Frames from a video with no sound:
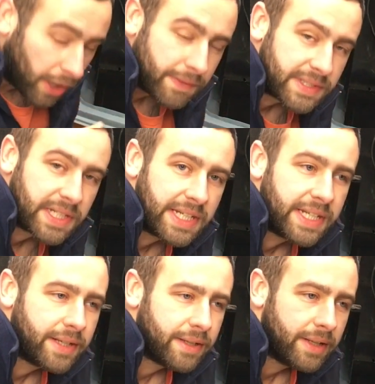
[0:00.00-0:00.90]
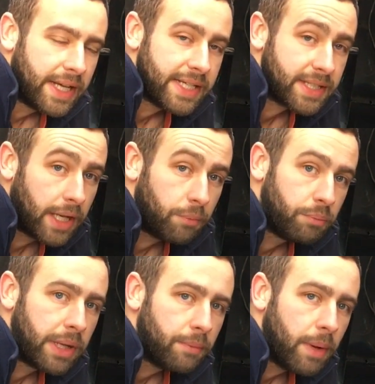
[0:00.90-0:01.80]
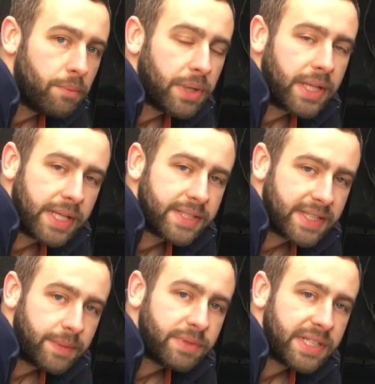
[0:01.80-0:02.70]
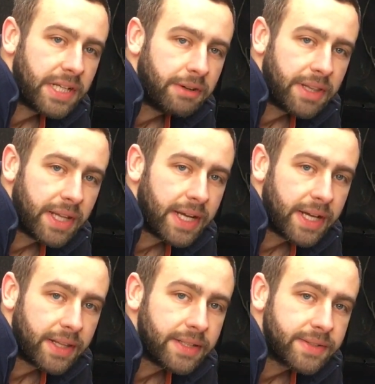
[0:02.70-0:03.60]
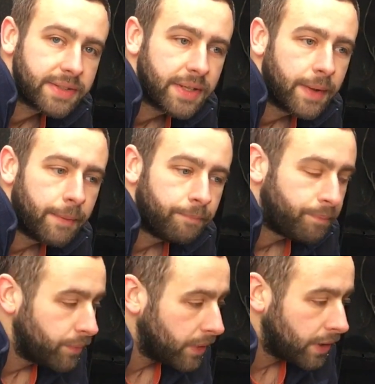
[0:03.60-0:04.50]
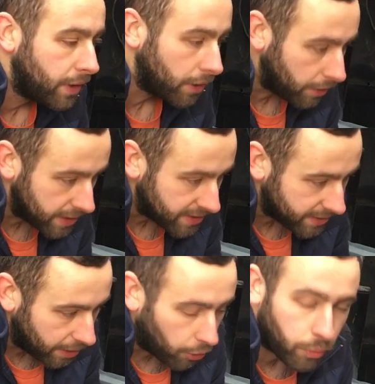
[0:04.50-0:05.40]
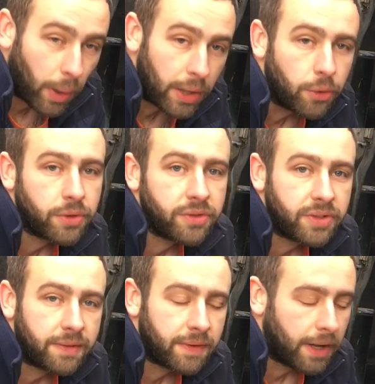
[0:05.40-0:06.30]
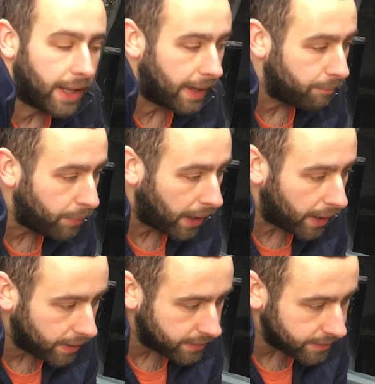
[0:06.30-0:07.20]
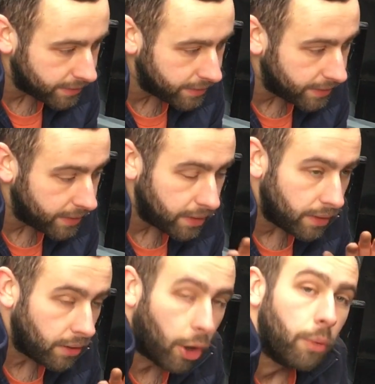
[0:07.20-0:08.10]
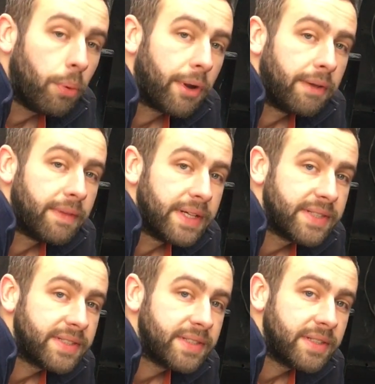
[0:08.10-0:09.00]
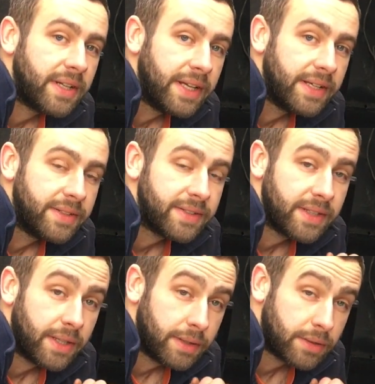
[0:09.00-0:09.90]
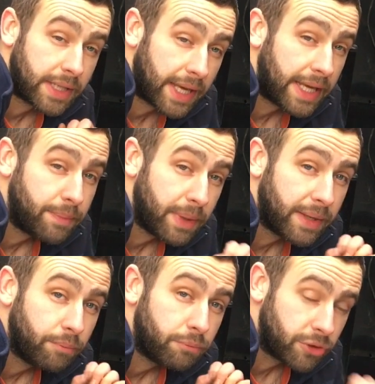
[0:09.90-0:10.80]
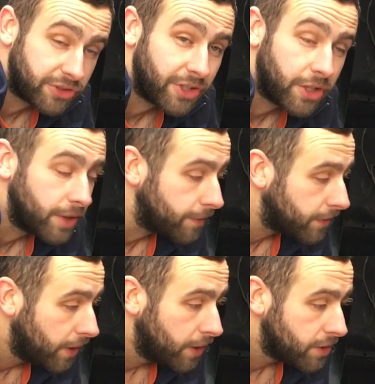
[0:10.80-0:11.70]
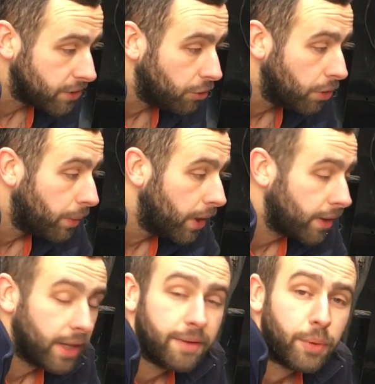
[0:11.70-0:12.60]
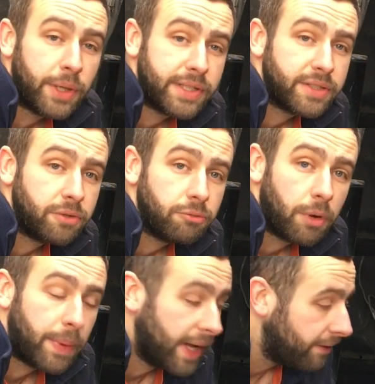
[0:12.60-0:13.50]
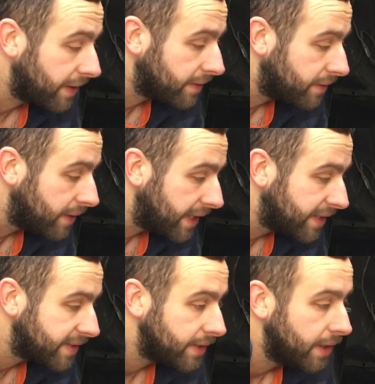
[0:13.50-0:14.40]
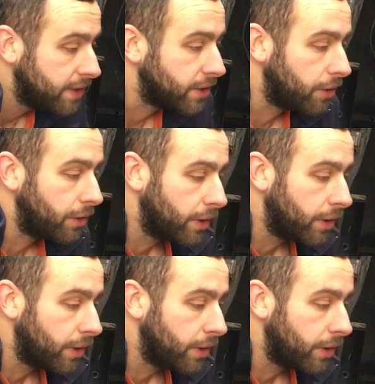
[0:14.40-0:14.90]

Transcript: obviously it's lumpy and bumpy, there's seam sealer in there, there's the odd weld and stuff like that, but the whole point of this is to keep it preserved. So all the work that I put into repairing this, so